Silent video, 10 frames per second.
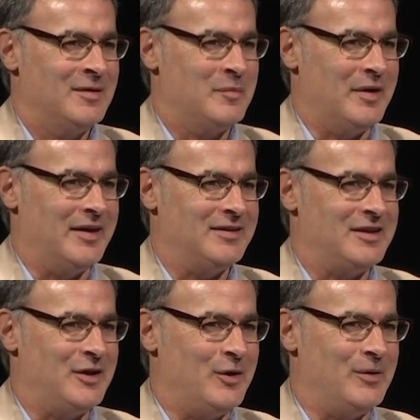But,
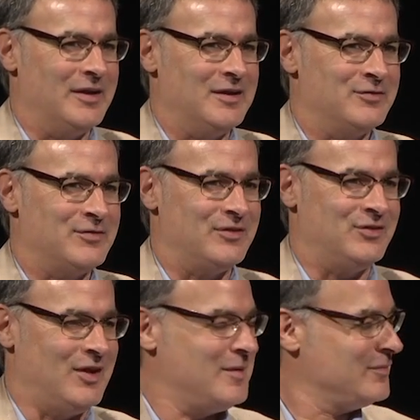if the
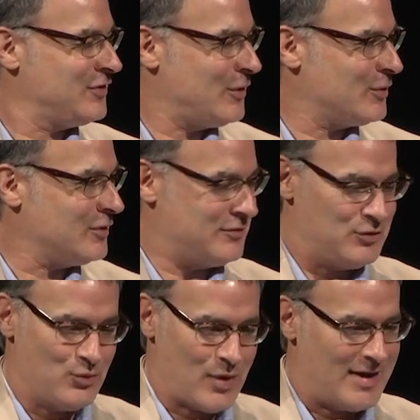sum total, if
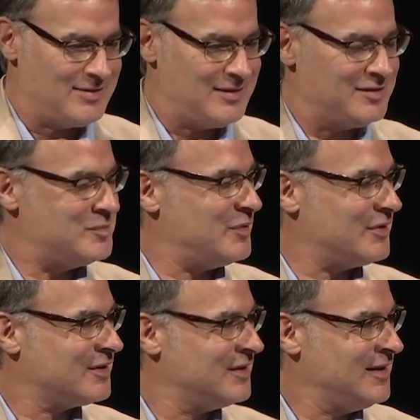you write this
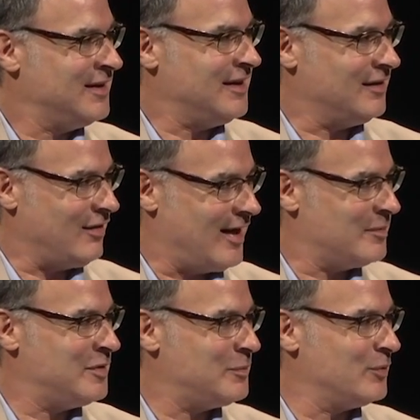book and a lot
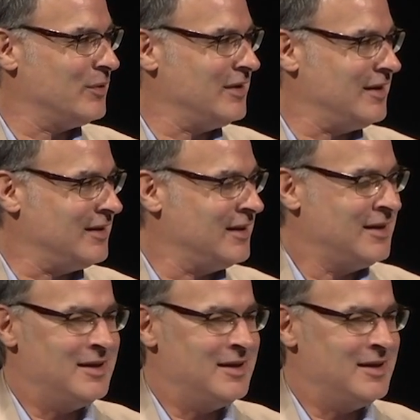of people read it,